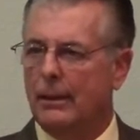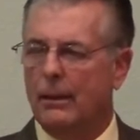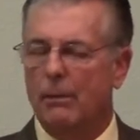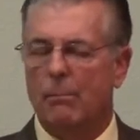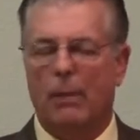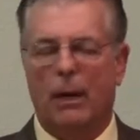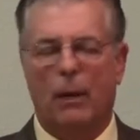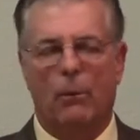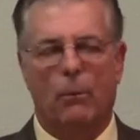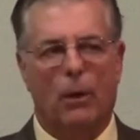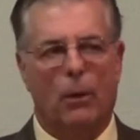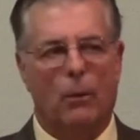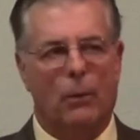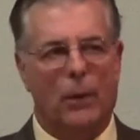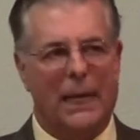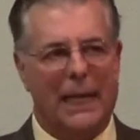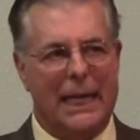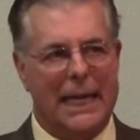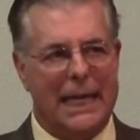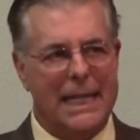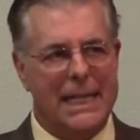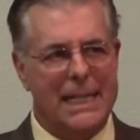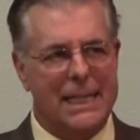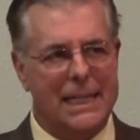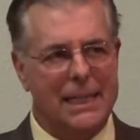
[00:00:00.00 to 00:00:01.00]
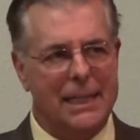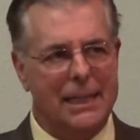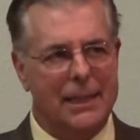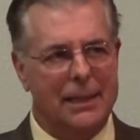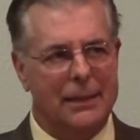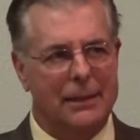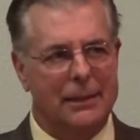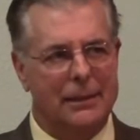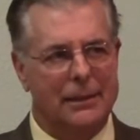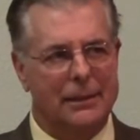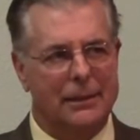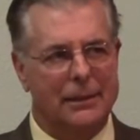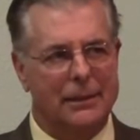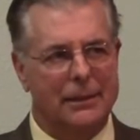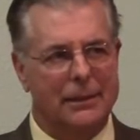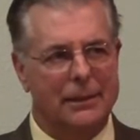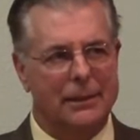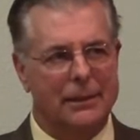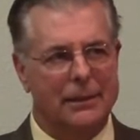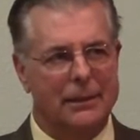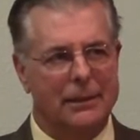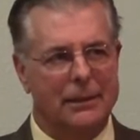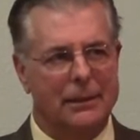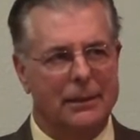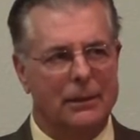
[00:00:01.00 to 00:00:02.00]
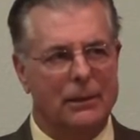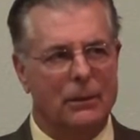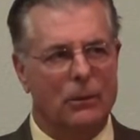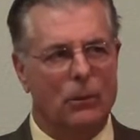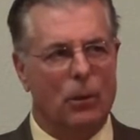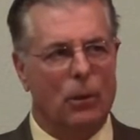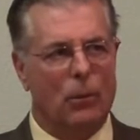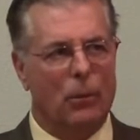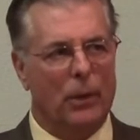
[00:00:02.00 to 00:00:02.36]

By what we eat, what